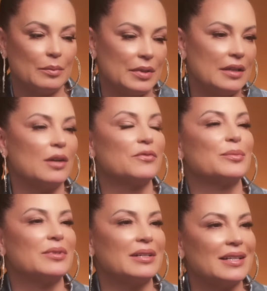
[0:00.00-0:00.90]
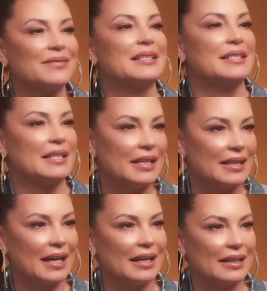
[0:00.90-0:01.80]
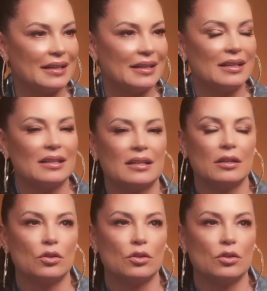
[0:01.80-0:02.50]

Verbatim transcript: be comfortable enough to say that. Mm-hmm.